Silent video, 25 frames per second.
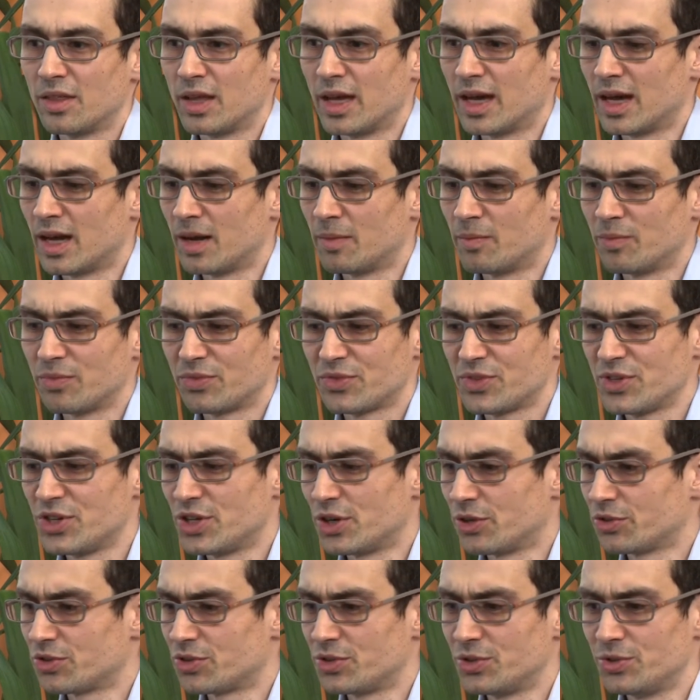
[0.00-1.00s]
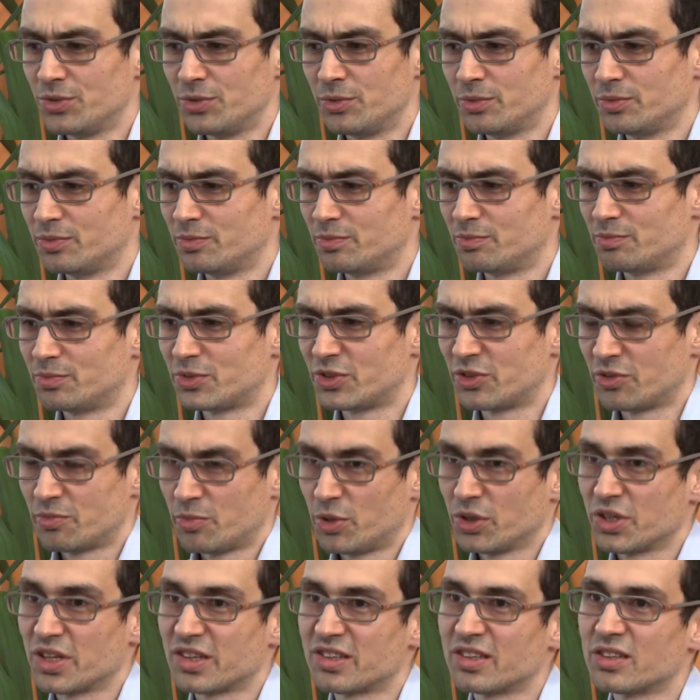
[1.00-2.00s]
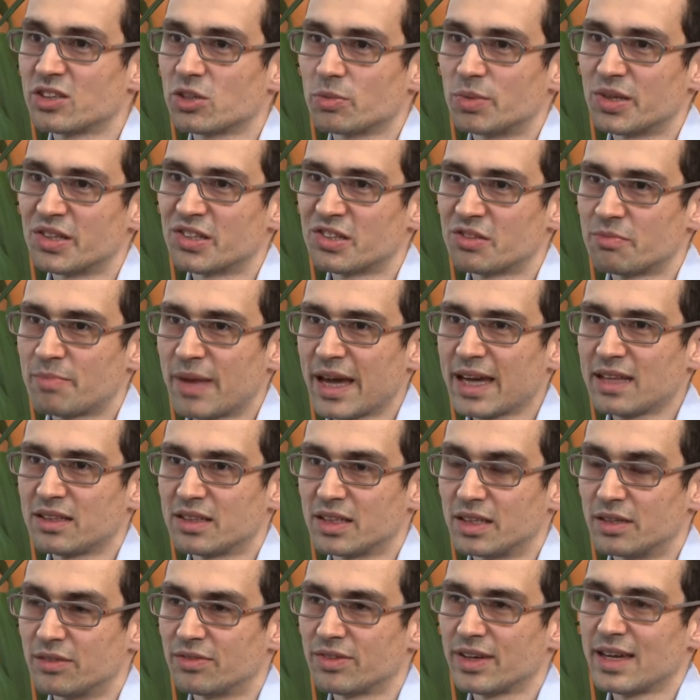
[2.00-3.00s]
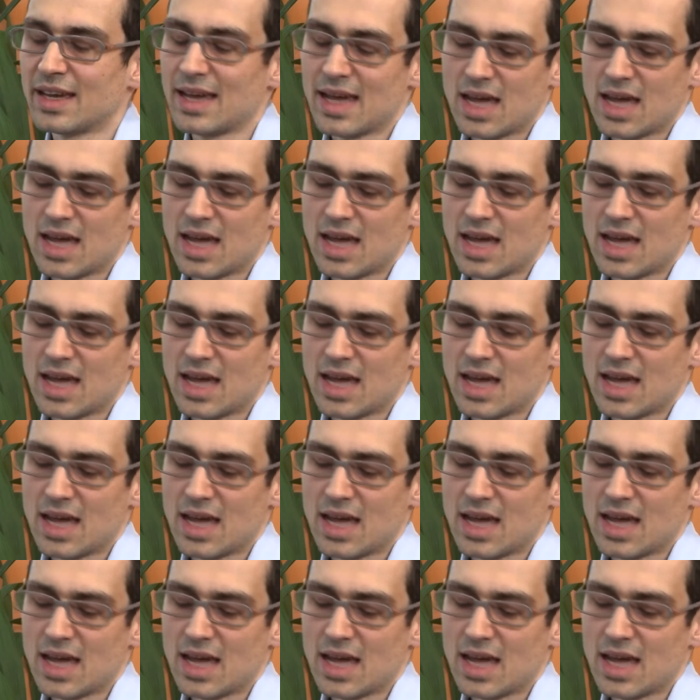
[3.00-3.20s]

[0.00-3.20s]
To sort of put this into perspective,